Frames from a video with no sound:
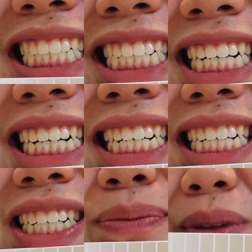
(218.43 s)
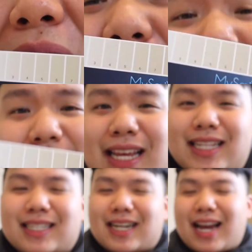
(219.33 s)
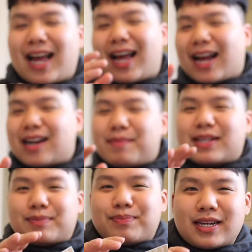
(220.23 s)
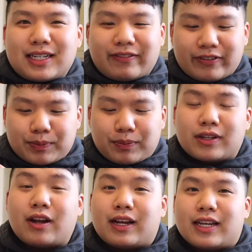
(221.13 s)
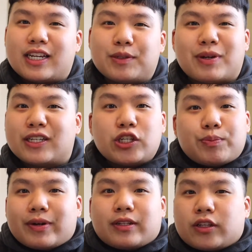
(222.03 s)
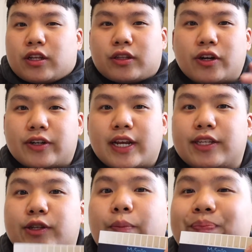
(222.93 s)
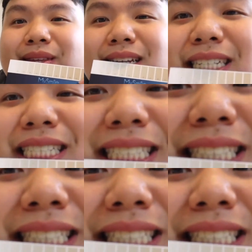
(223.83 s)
I don't know. I feel like it kind of makes a big difference, but not ish, but it's just bigger than the 3rd day, so, you